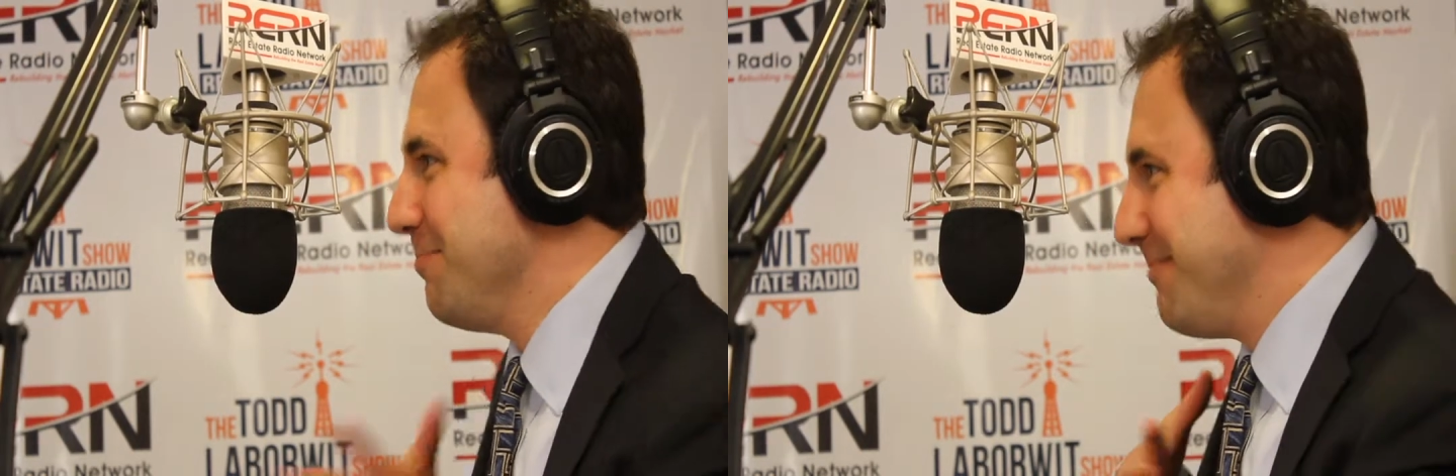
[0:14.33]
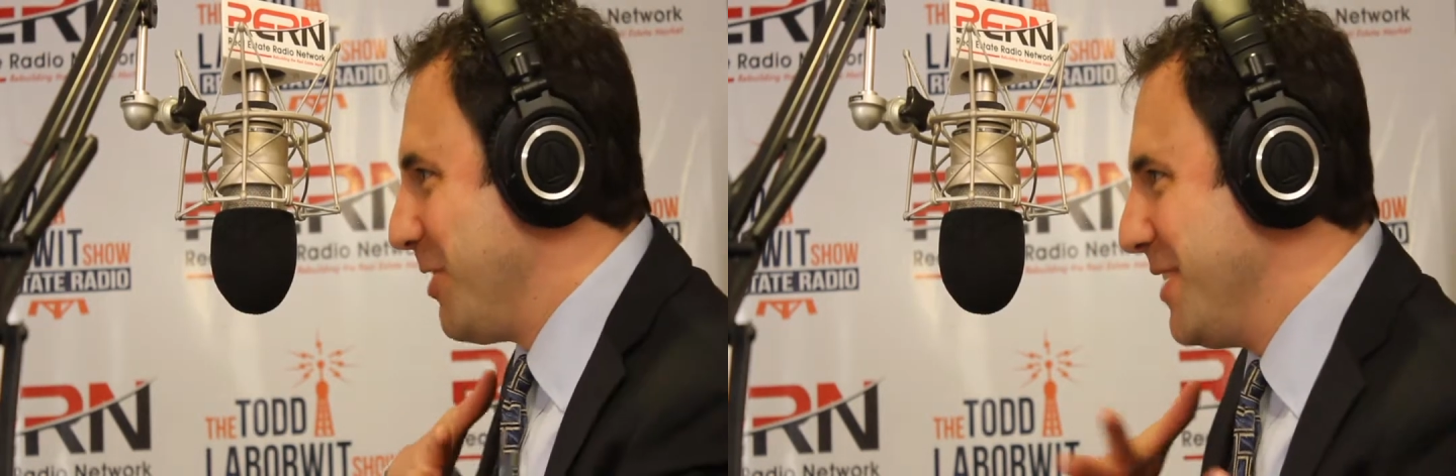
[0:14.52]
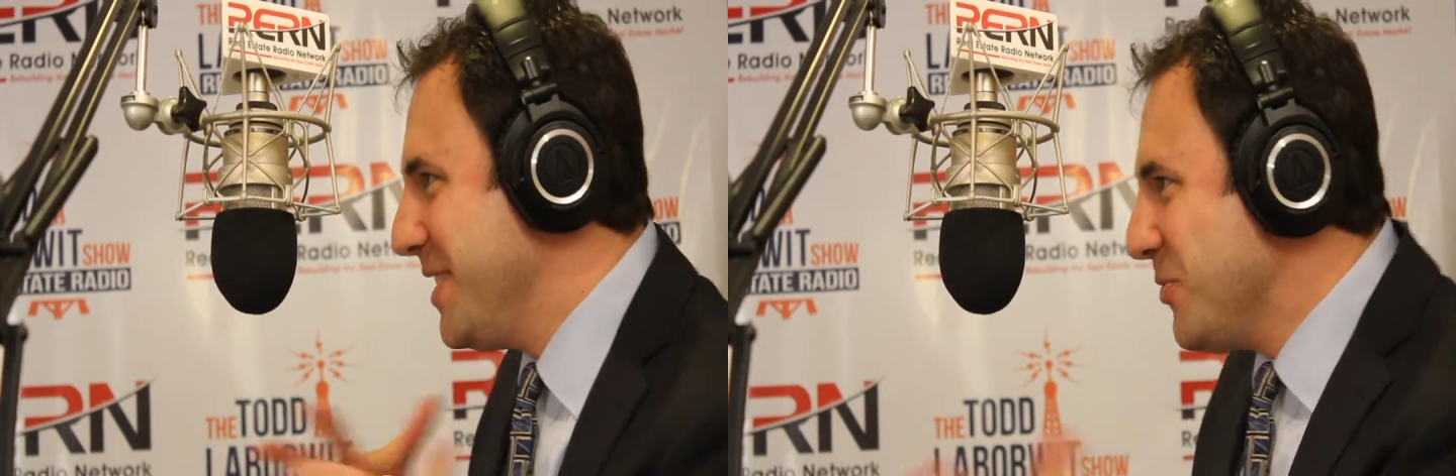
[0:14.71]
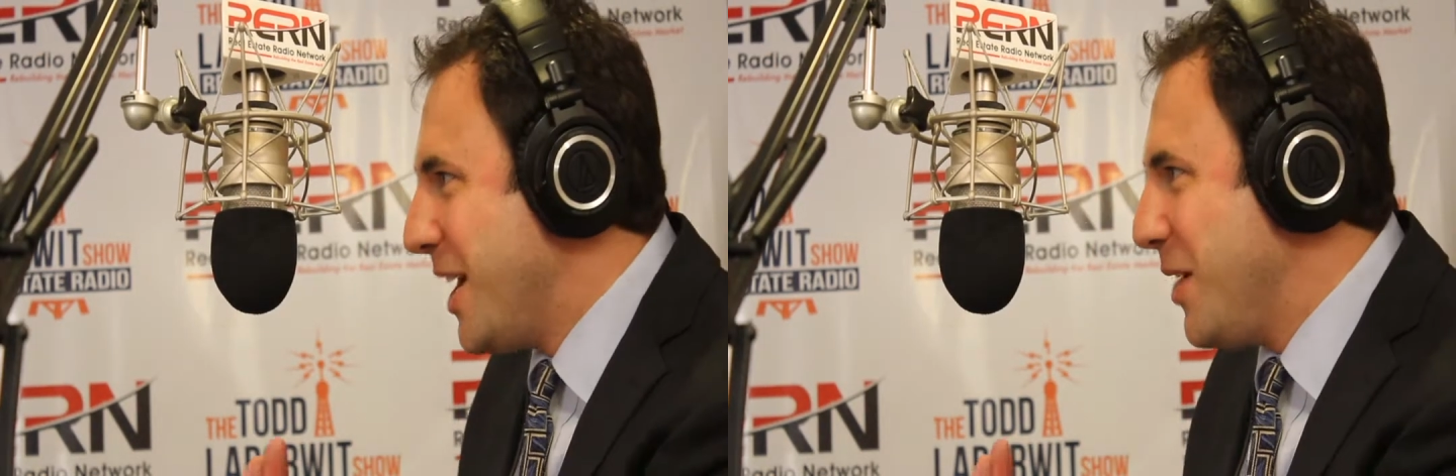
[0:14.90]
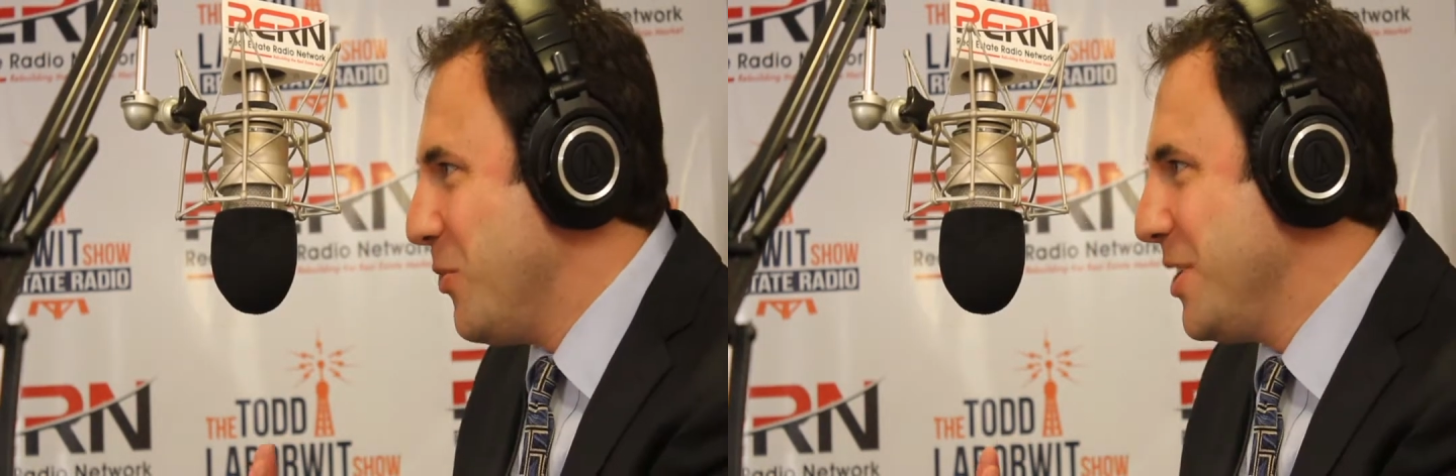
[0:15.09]
the reason
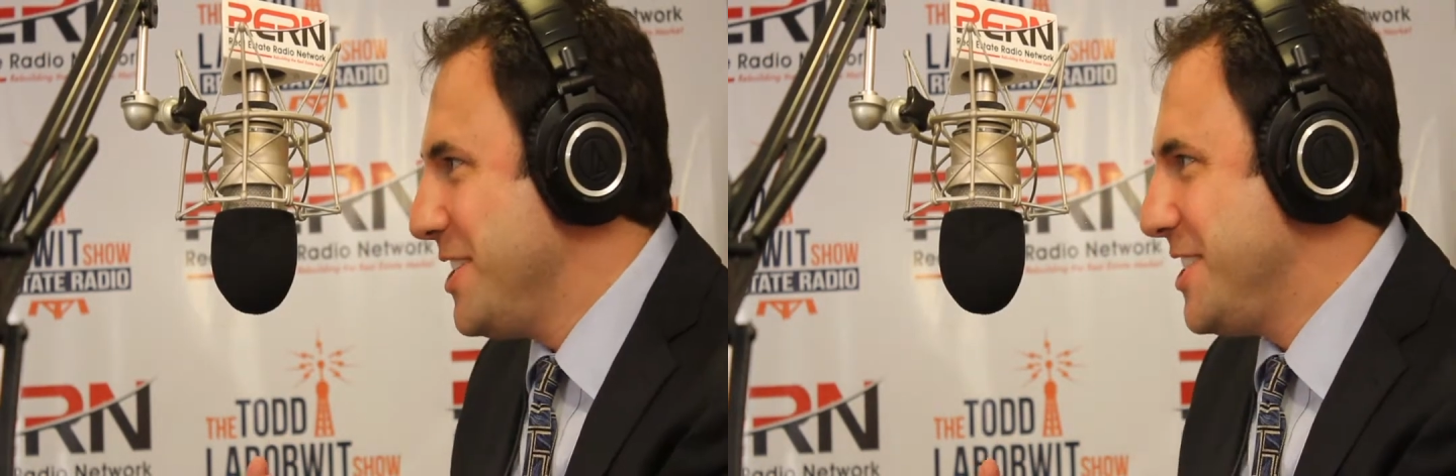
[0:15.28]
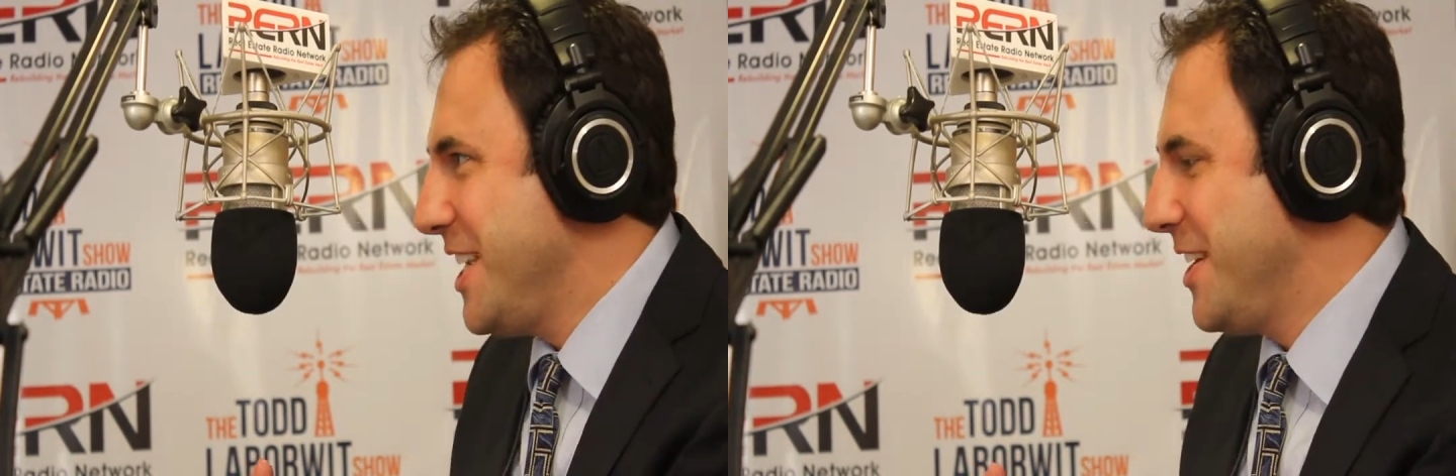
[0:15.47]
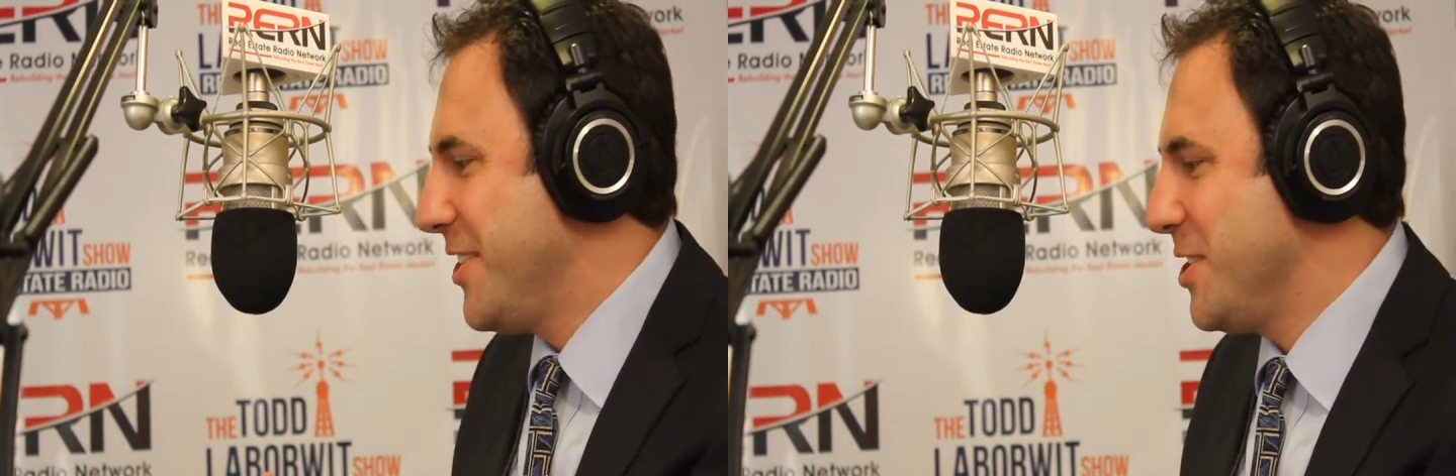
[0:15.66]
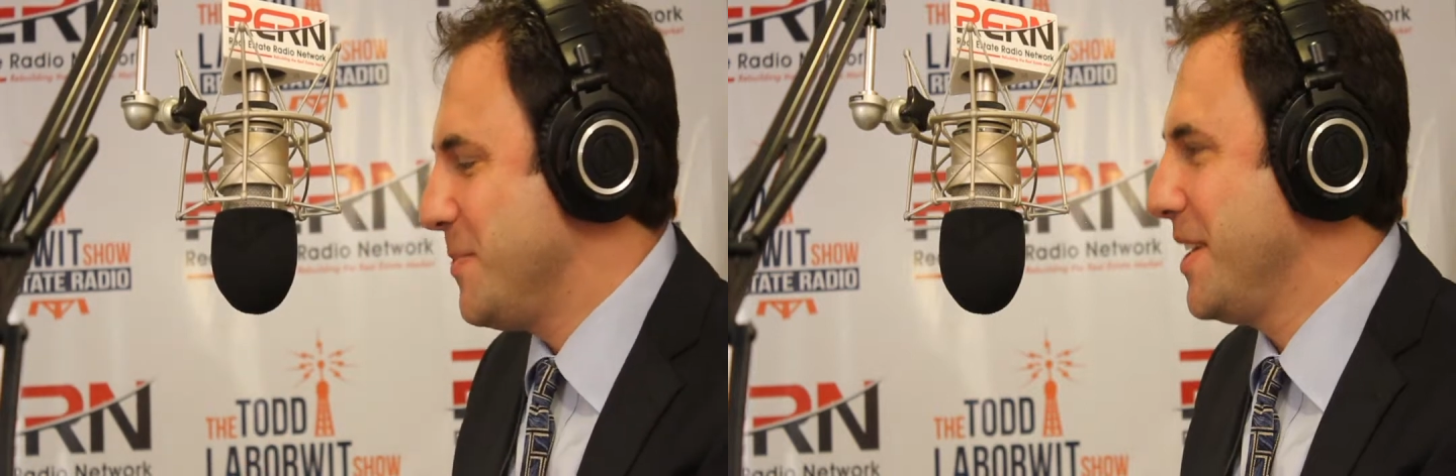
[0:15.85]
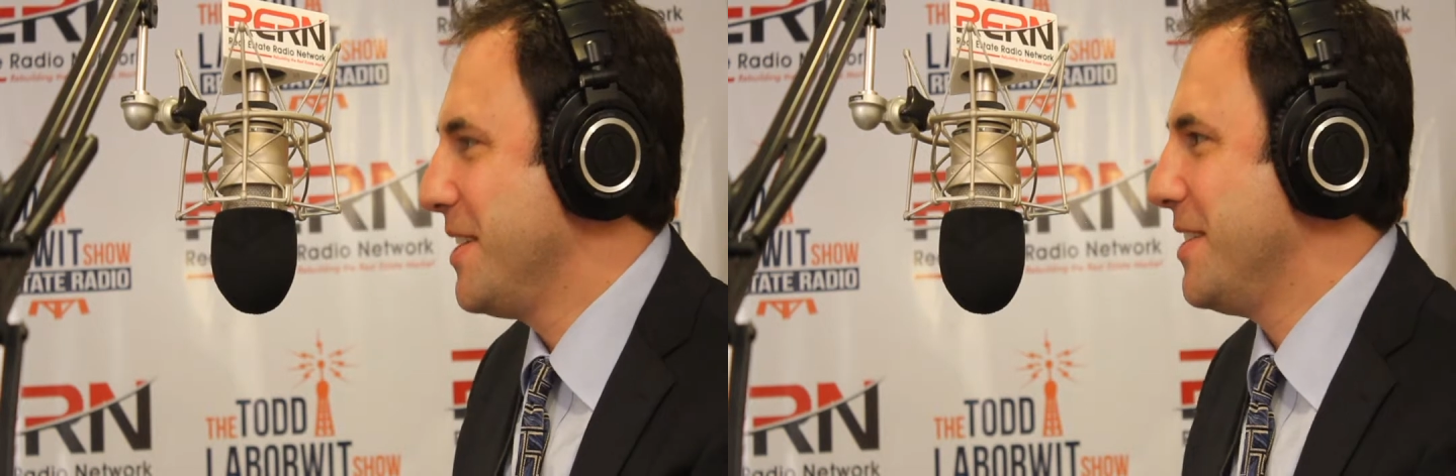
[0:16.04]
why I wanted you here is
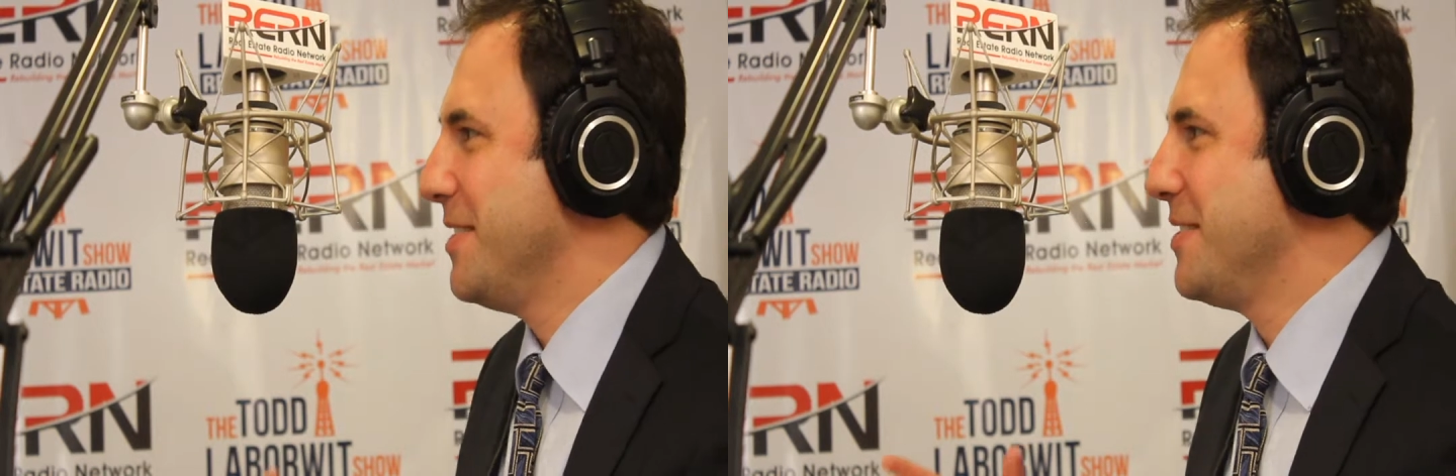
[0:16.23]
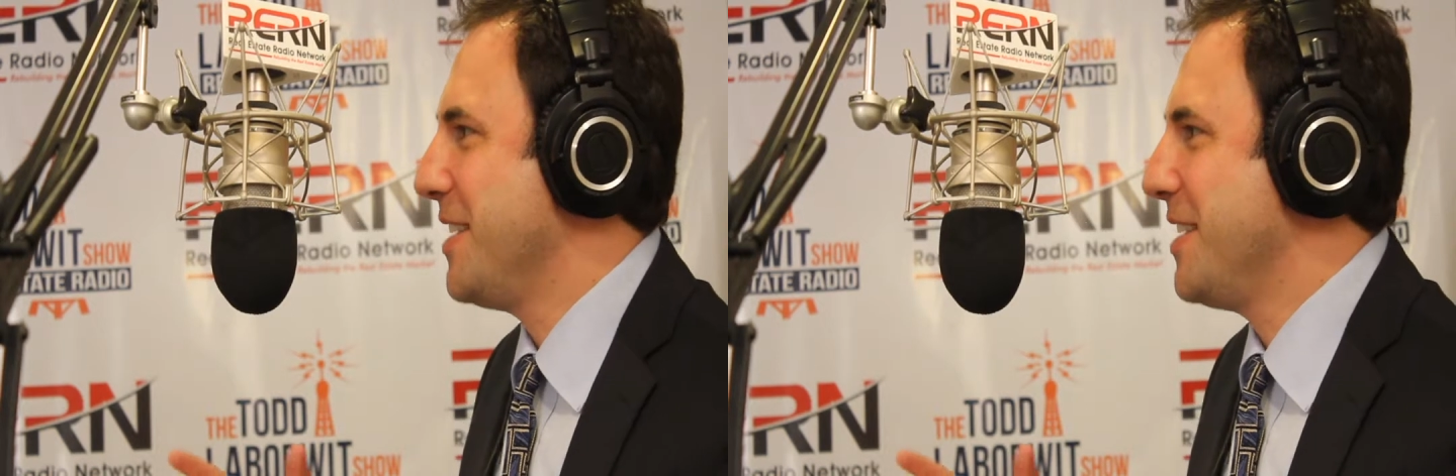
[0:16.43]
because